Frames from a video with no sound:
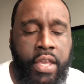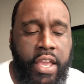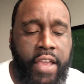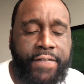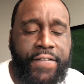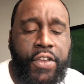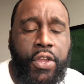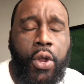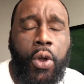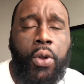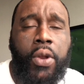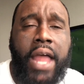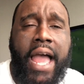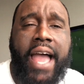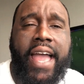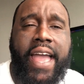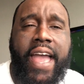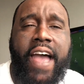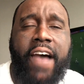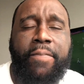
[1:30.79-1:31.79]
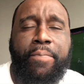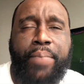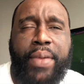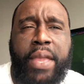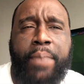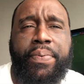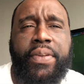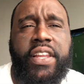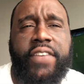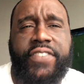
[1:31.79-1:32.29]
If you do not have
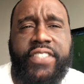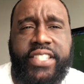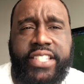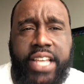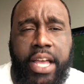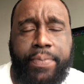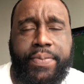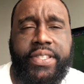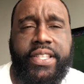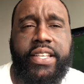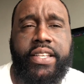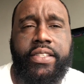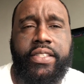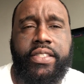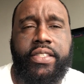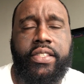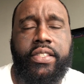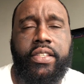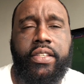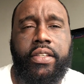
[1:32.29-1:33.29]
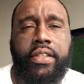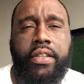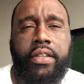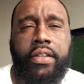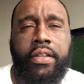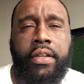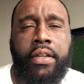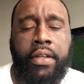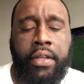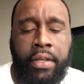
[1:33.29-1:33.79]
people of substance
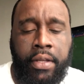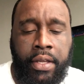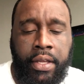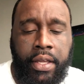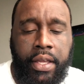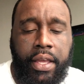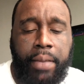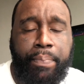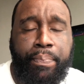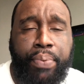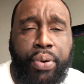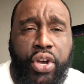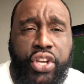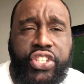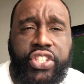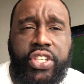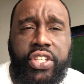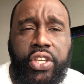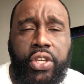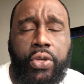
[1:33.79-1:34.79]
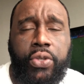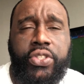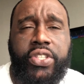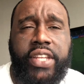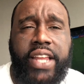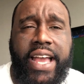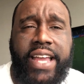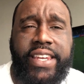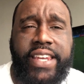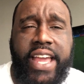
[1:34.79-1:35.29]
pushing you
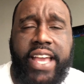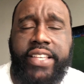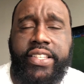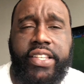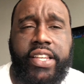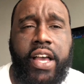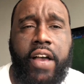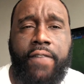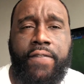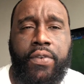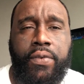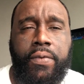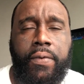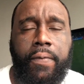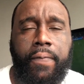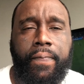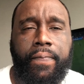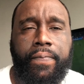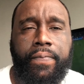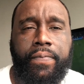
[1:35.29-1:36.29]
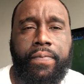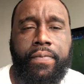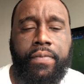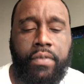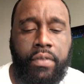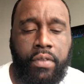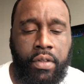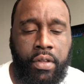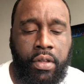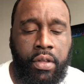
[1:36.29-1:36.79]
to that next level,
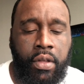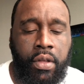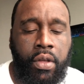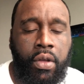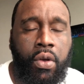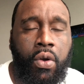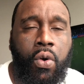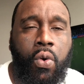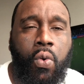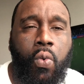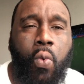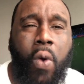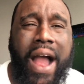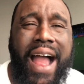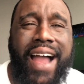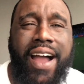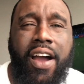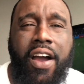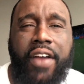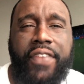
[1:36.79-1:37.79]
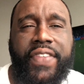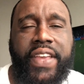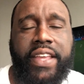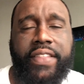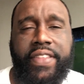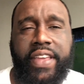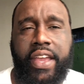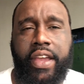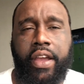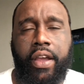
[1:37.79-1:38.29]
why are they
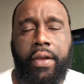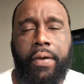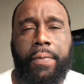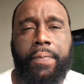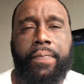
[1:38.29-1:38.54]
there?